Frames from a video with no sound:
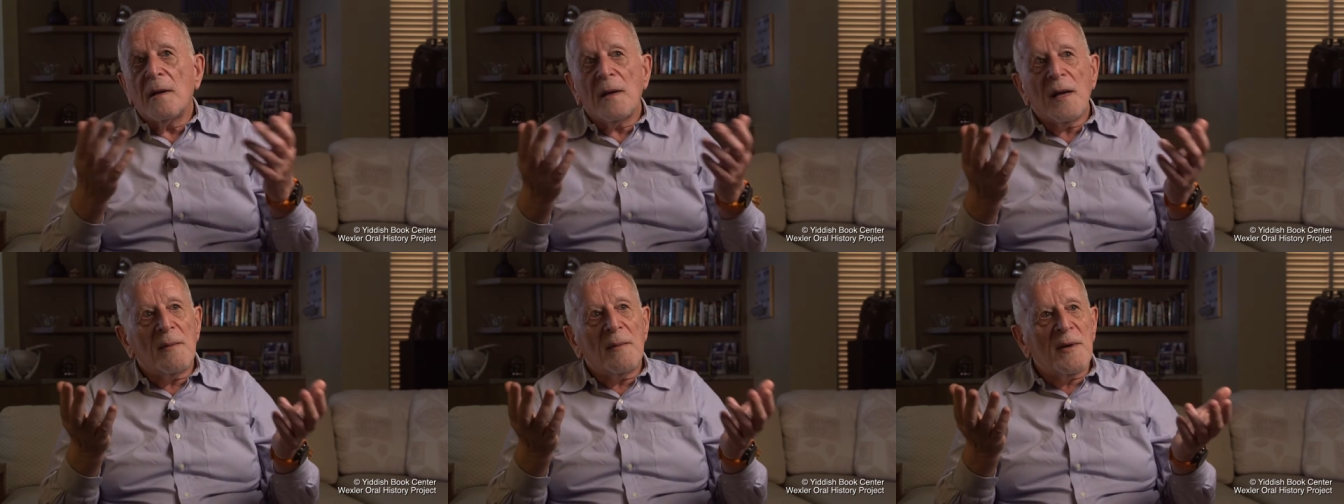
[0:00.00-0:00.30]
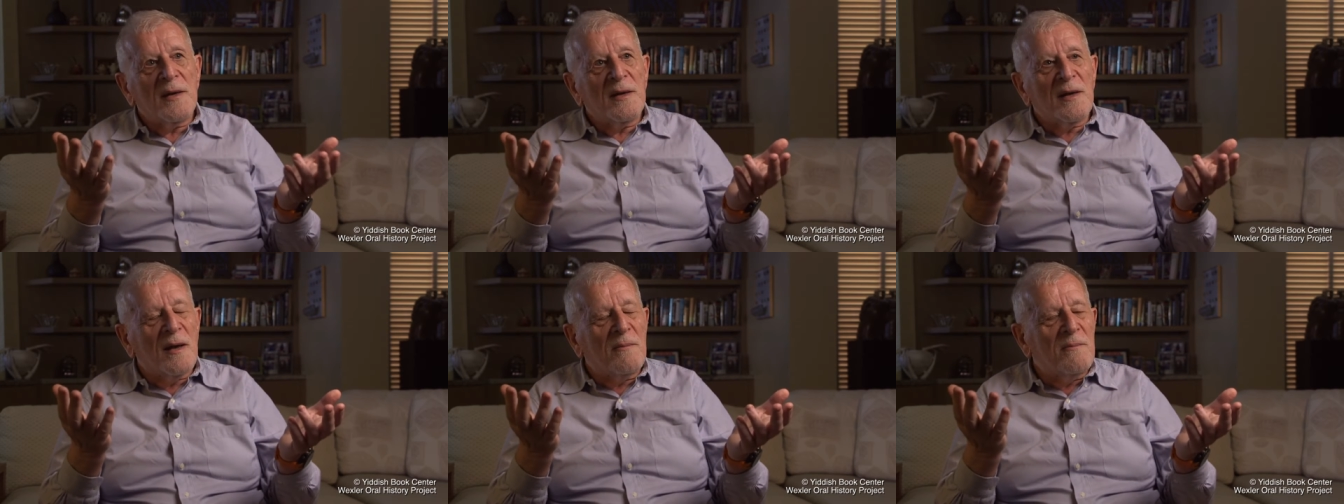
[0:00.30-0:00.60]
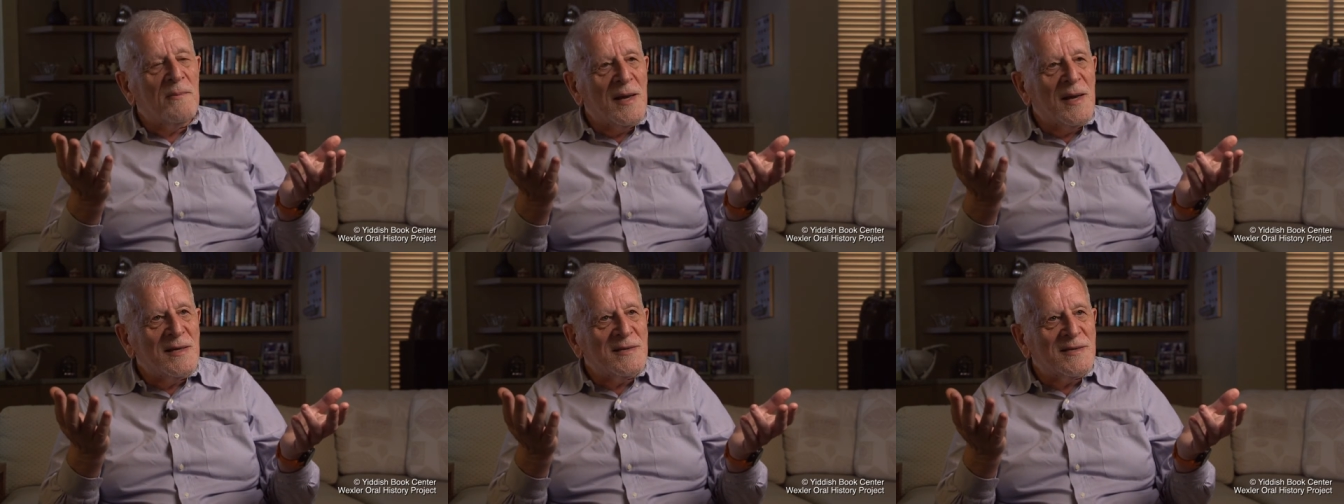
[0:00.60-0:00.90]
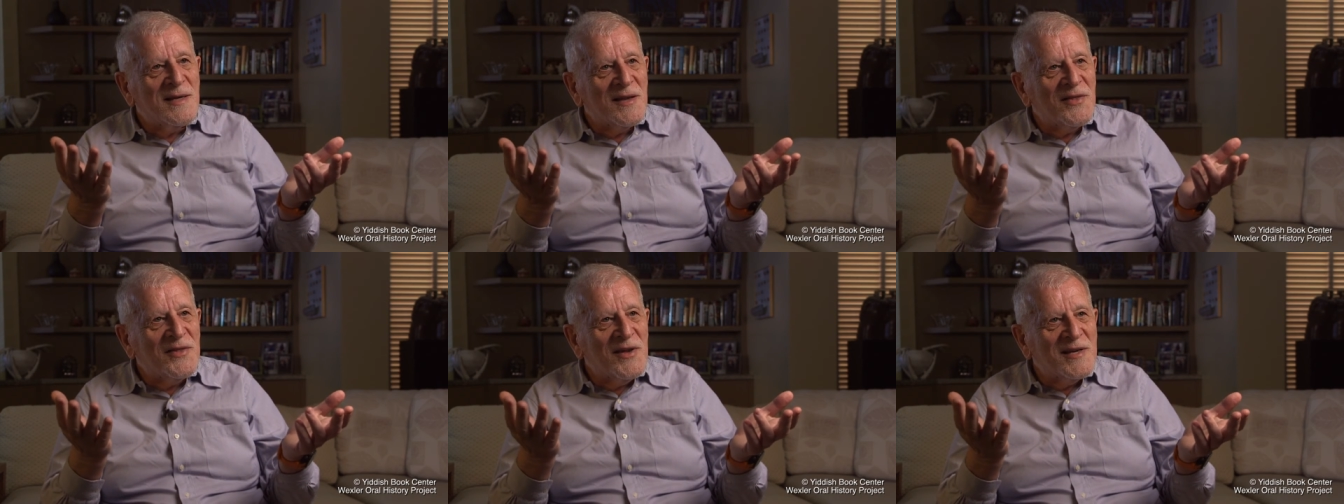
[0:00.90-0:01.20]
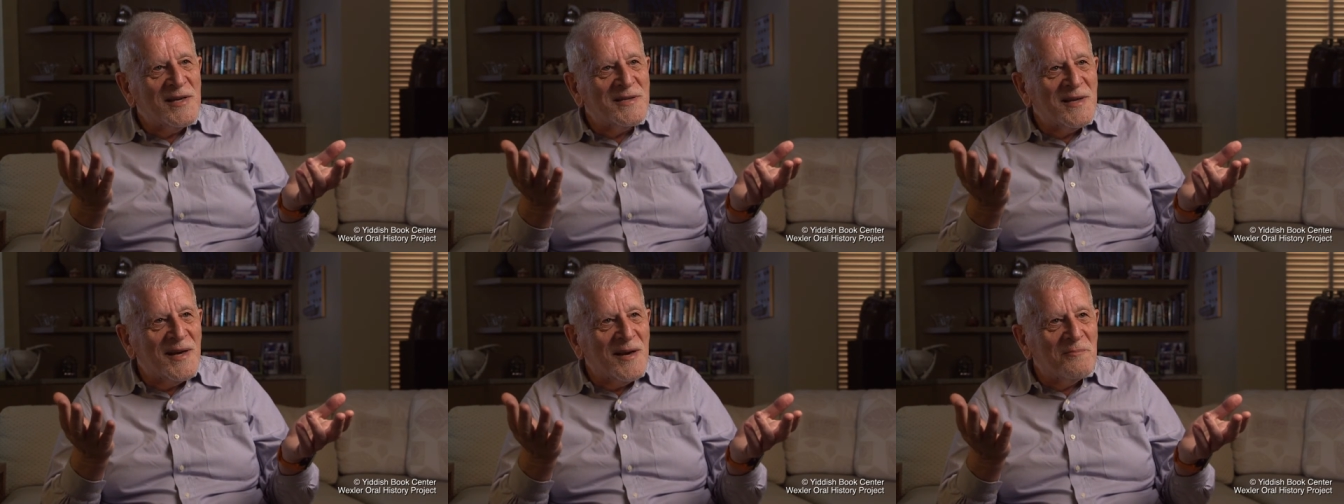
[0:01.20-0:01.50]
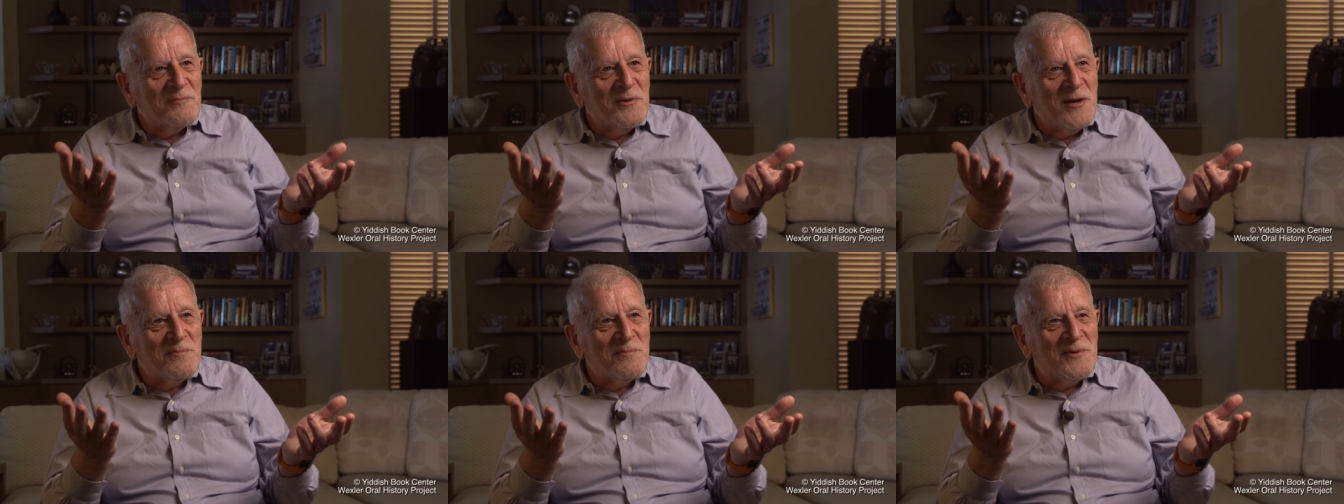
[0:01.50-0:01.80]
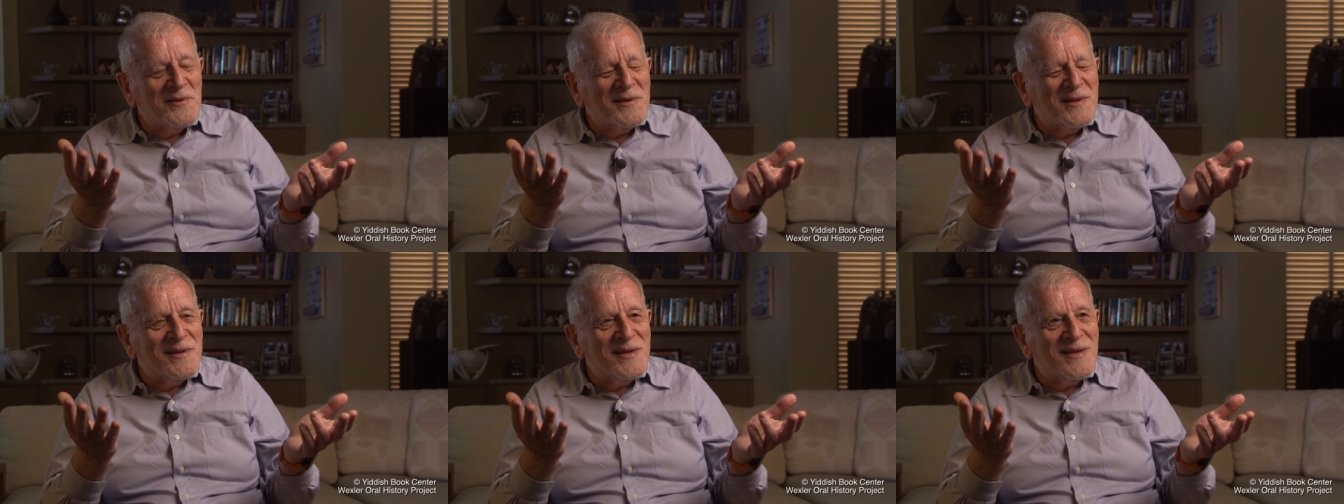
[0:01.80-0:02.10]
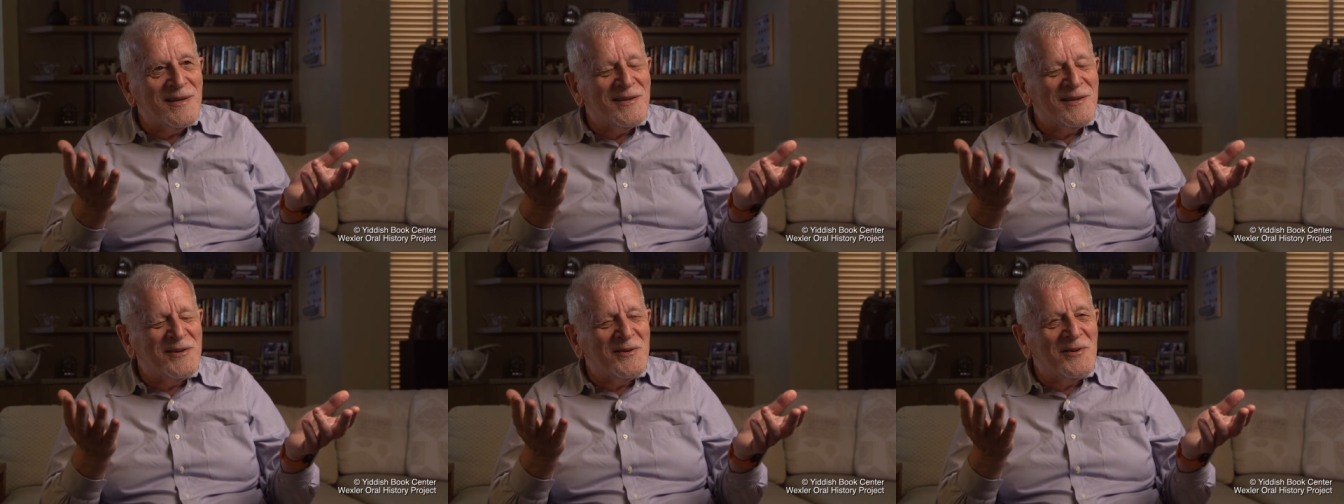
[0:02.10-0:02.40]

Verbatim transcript: I mean, amazing things that our people did,